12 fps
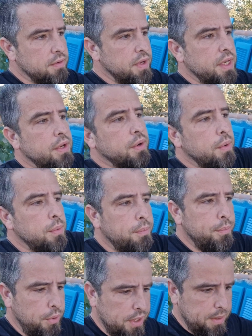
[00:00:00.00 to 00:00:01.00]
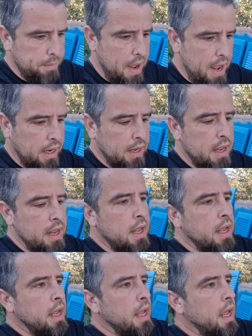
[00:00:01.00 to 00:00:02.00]
window, put it back,
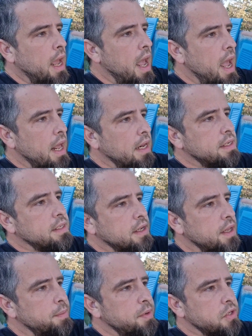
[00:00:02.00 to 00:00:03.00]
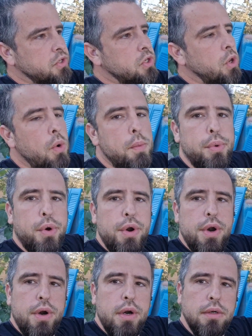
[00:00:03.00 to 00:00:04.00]
and this is gonna be a slow
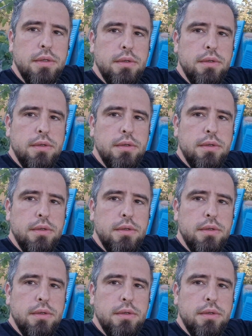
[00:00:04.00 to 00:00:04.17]
burner.